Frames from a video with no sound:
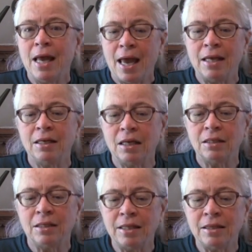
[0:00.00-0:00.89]
and
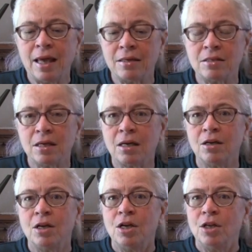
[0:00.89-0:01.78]
let
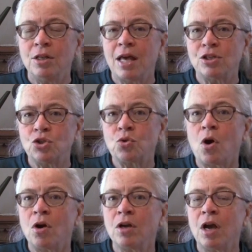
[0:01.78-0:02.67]
that
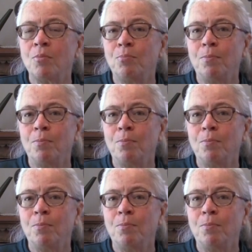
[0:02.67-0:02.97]
strong